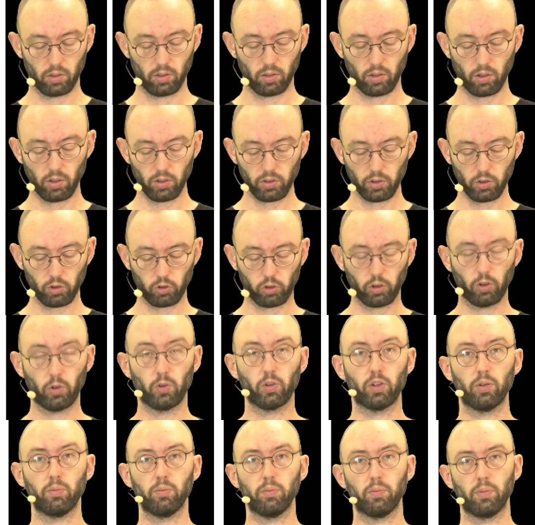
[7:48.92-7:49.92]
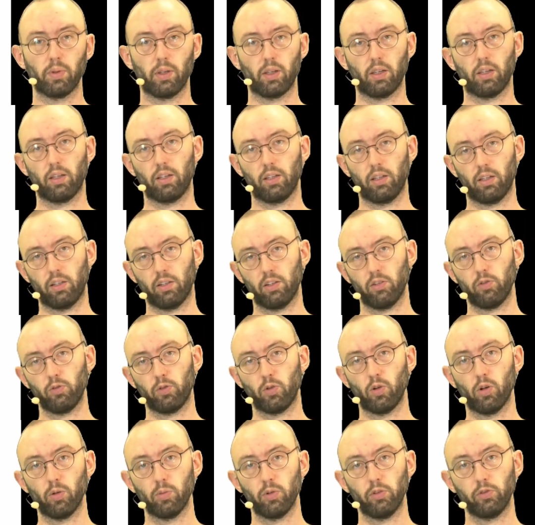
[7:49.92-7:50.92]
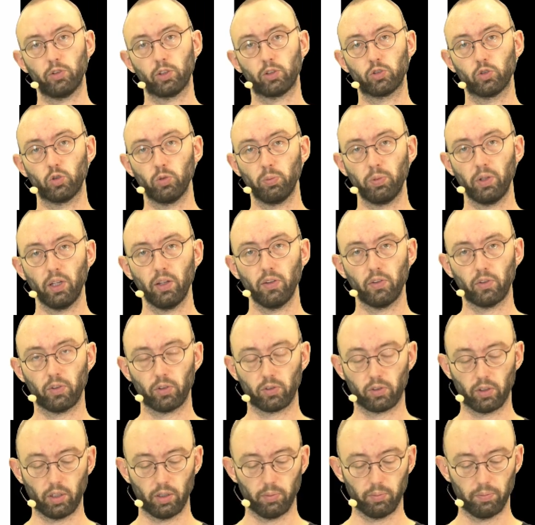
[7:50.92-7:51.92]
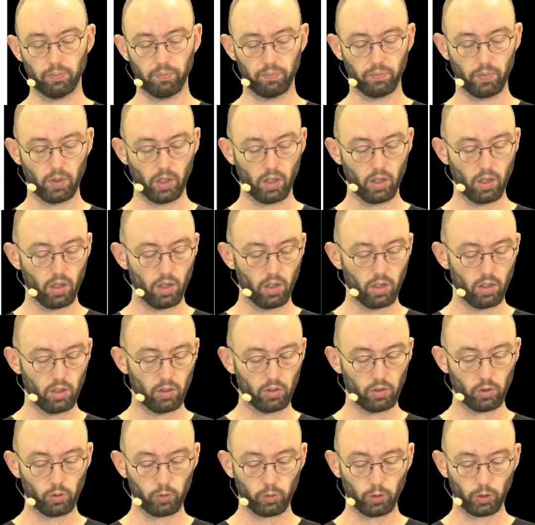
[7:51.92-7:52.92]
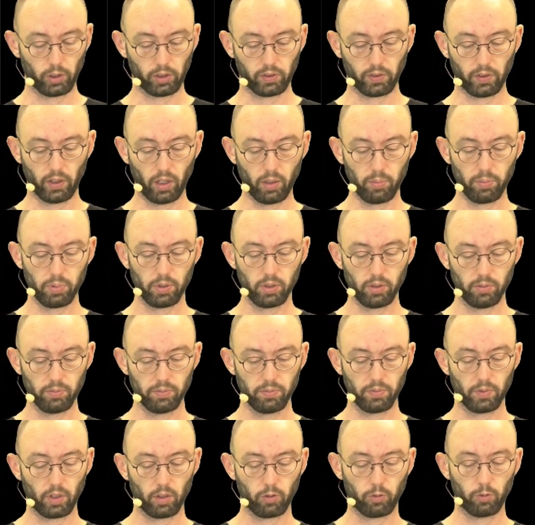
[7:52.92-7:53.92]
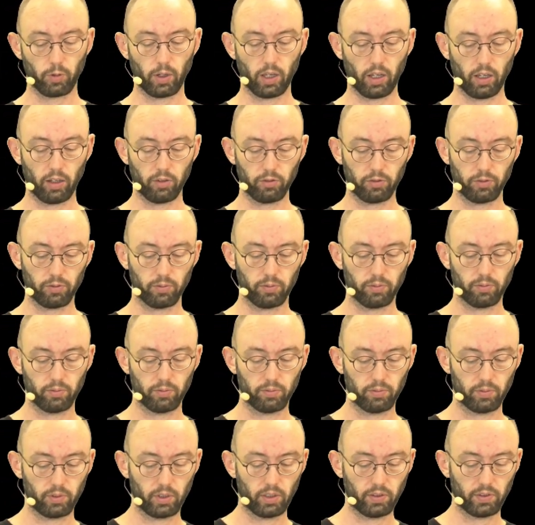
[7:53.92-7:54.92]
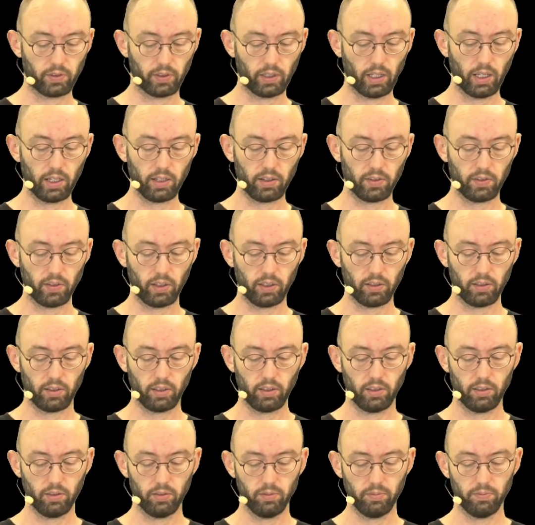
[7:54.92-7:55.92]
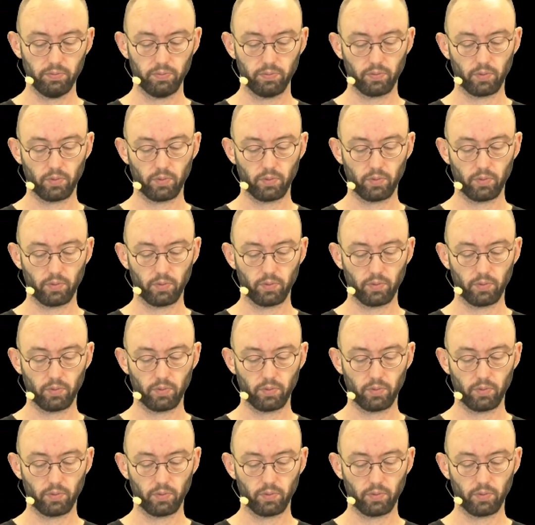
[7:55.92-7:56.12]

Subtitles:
also show them in the form of a grouped histogram. So for example, if we have this data set here